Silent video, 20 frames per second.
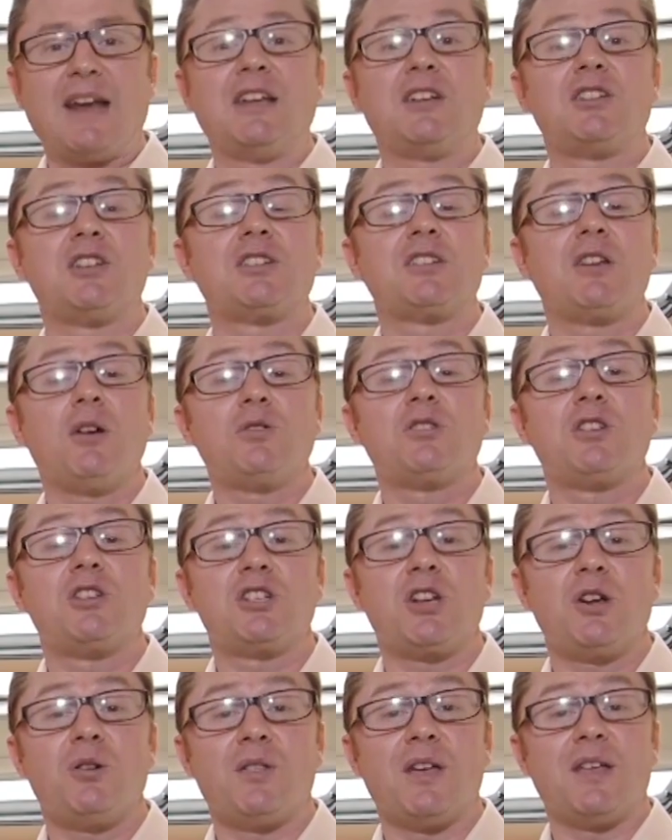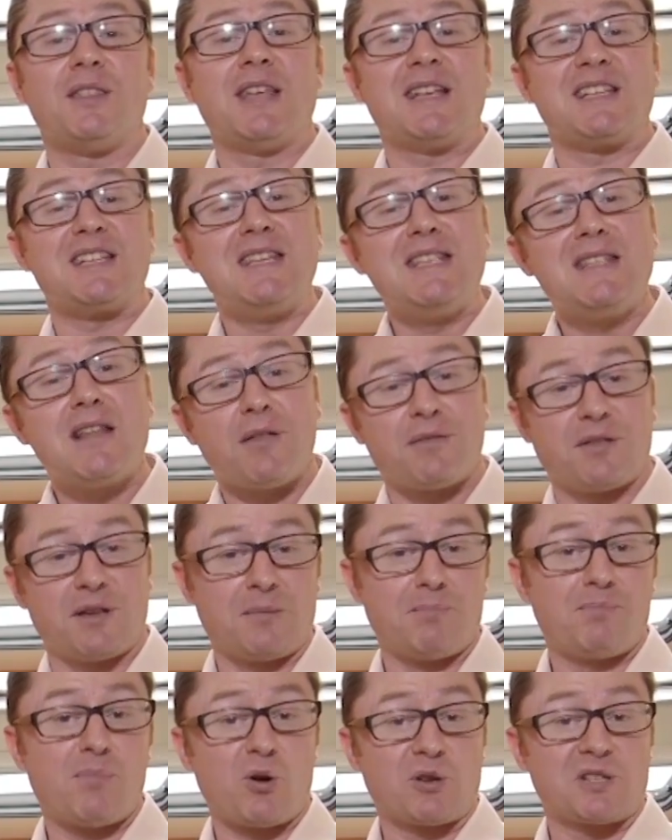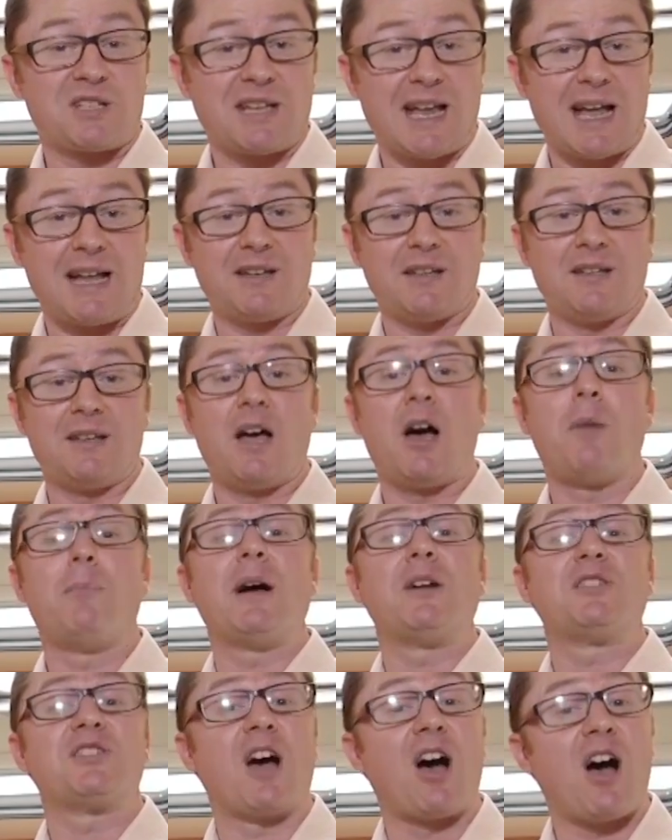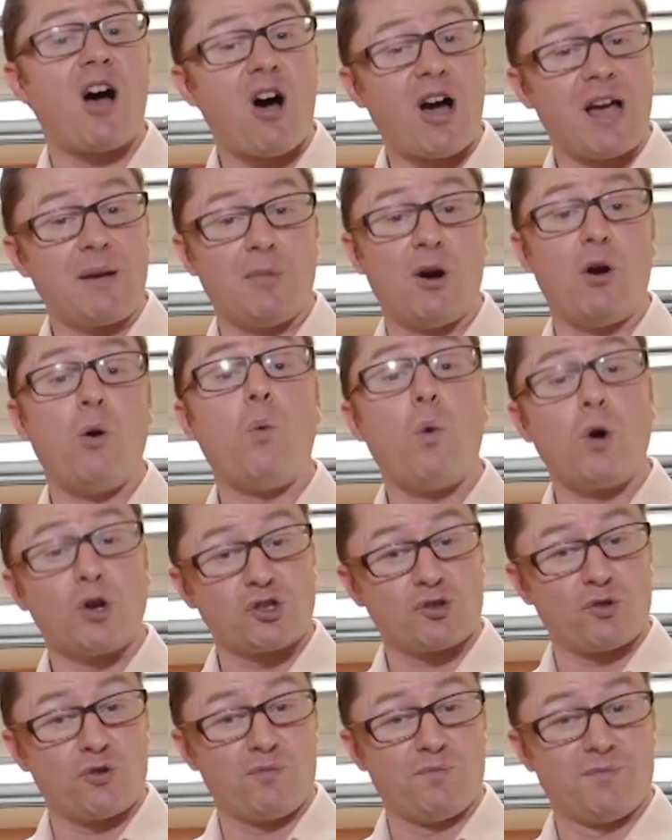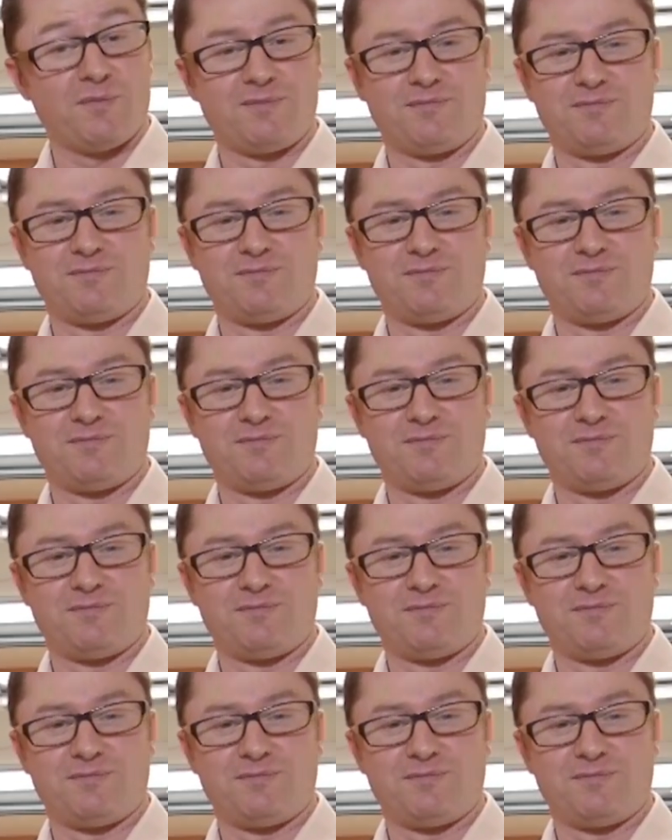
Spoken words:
and it just goes to show that there's nothing bog standard about a Hymer washroom.